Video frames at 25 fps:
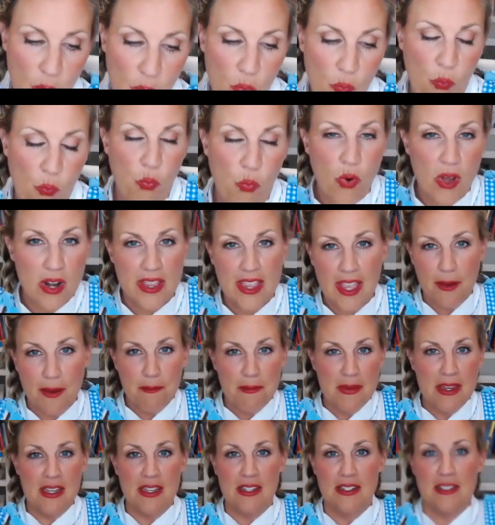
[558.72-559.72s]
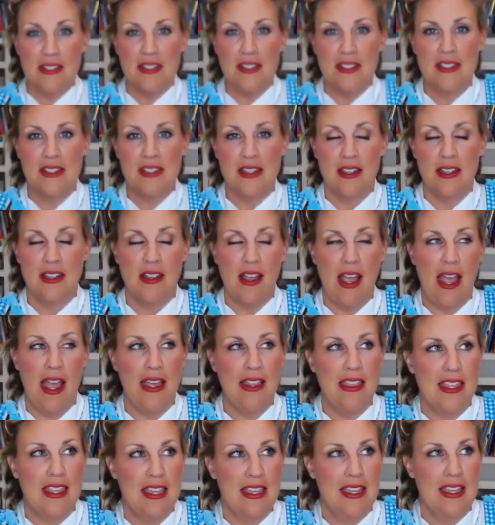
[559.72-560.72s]
What that means I
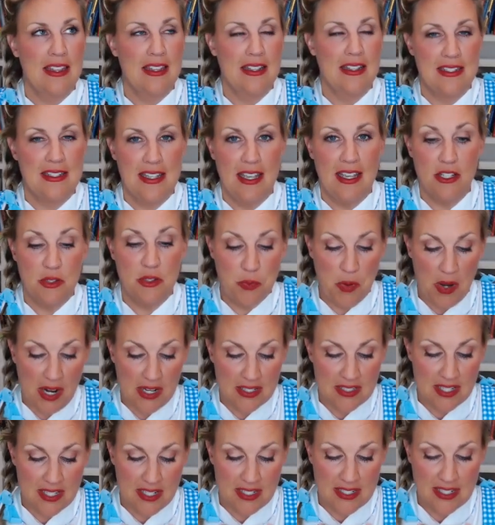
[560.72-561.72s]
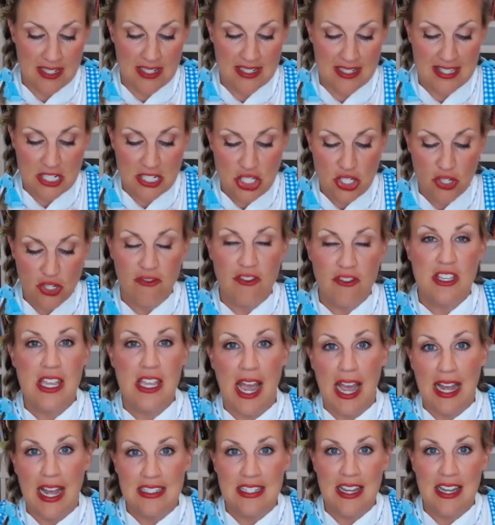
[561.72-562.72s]
think, in the sales process is that you've
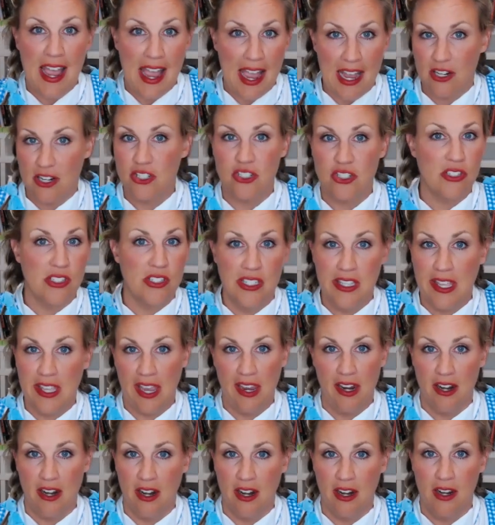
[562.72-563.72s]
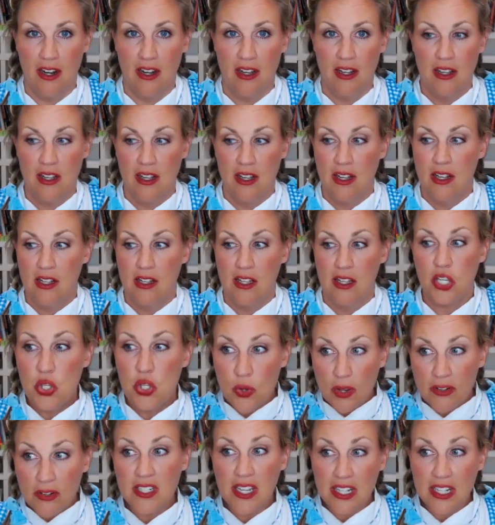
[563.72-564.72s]
got to actually care. Like you
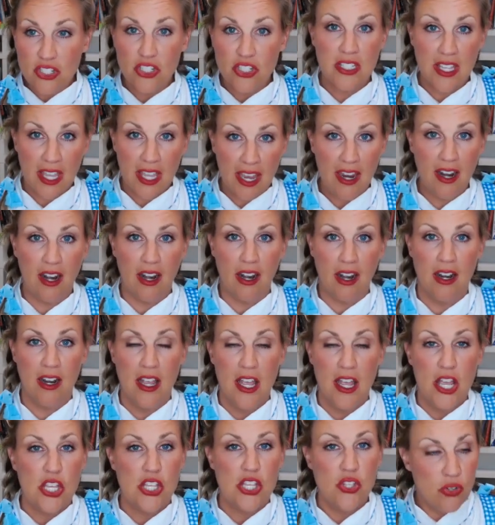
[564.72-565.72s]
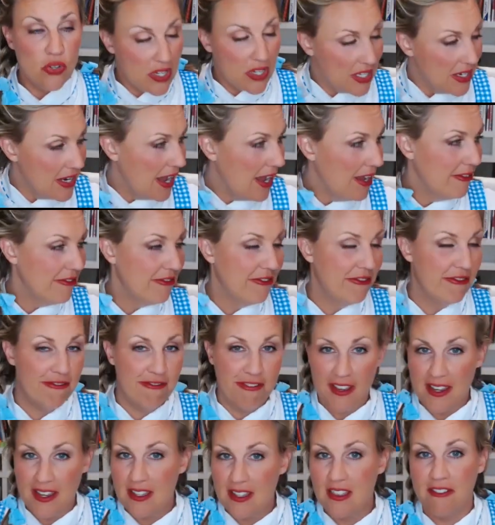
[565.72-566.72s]
have to actually care. You cannot
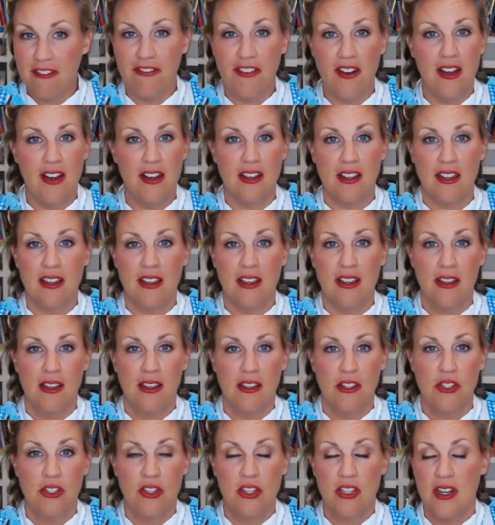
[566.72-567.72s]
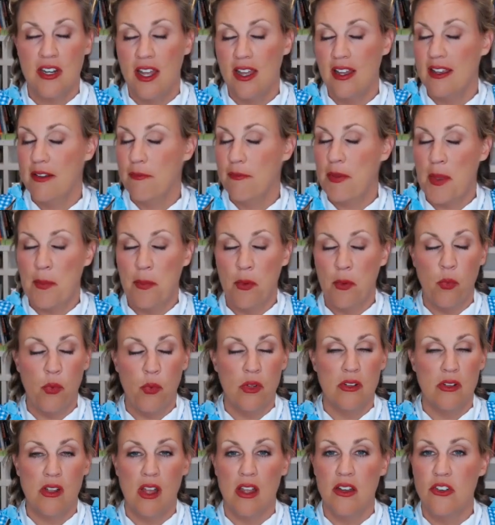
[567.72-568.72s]
fake the funk. You cannot. Eh, people
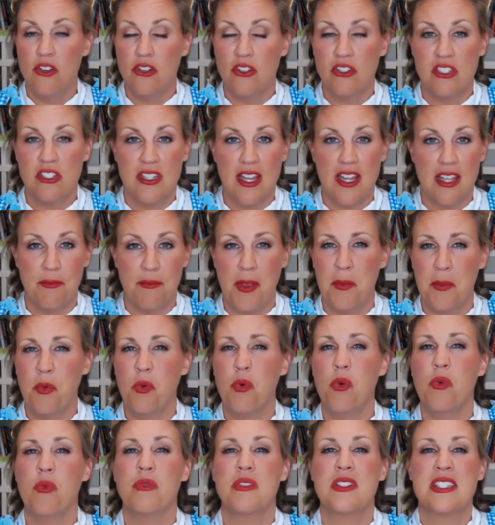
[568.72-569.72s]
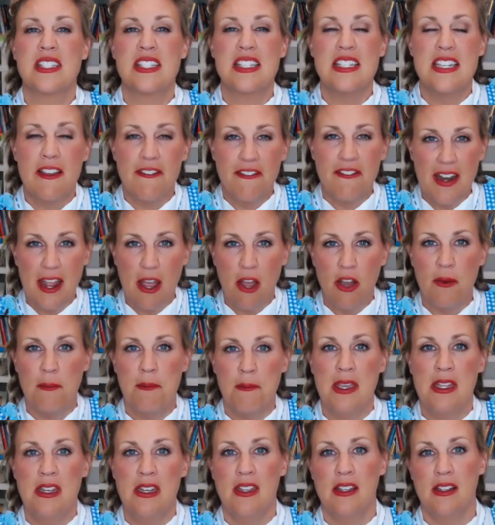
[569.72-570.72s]
will understand. People will sniff it out
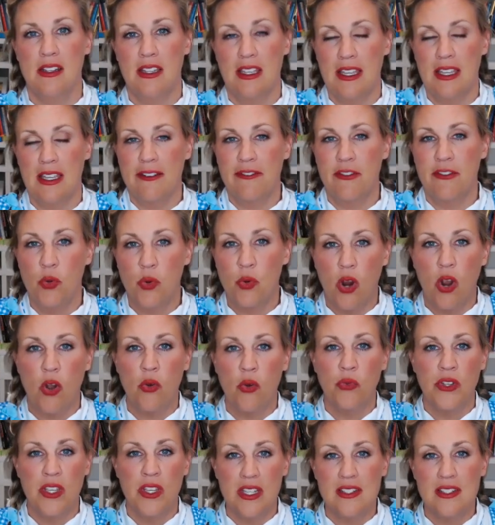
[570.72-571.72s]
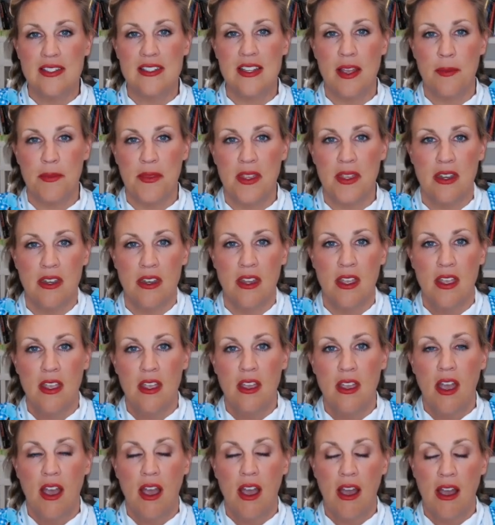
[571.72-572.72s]
immediately if you are only in something
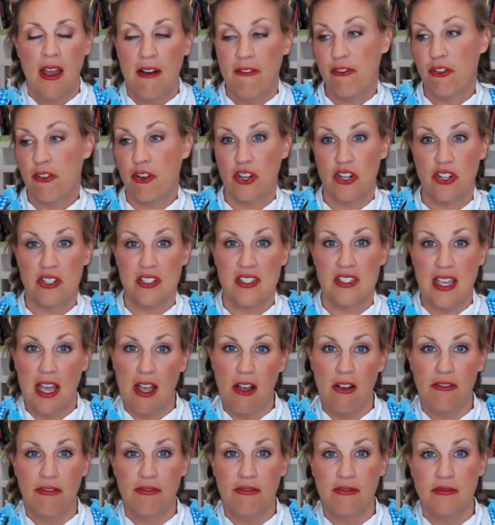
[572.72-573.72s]
uh, for yourself.